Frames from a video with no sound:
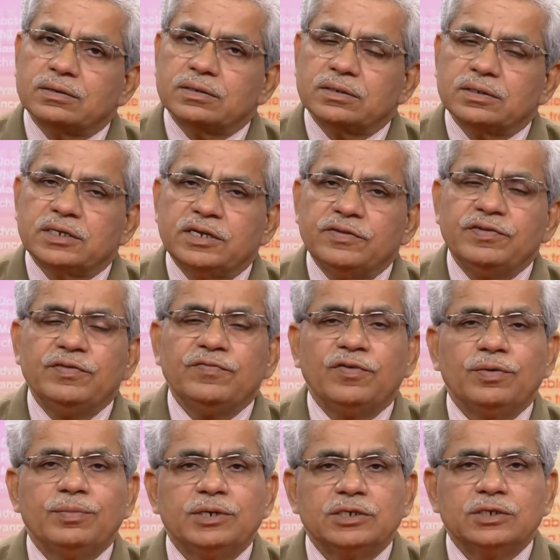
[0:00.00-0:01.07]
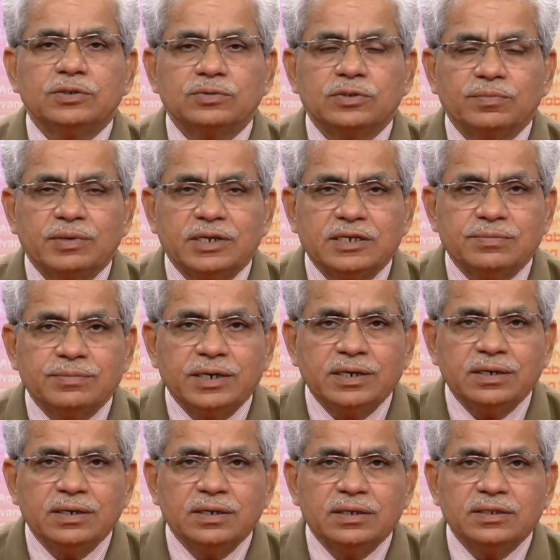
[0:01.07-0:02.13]
give information to the management
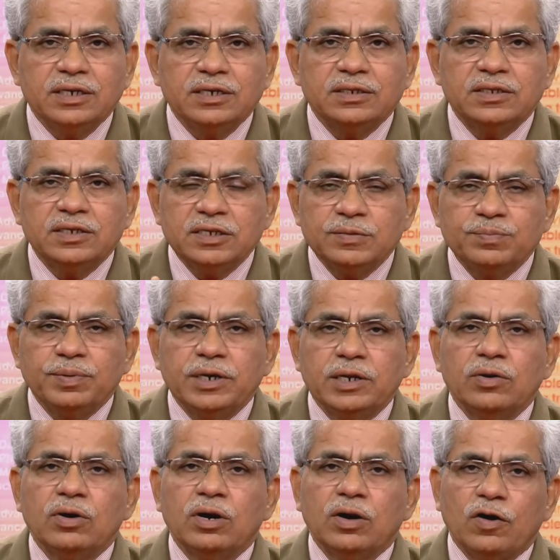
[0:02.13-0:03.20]
that this particular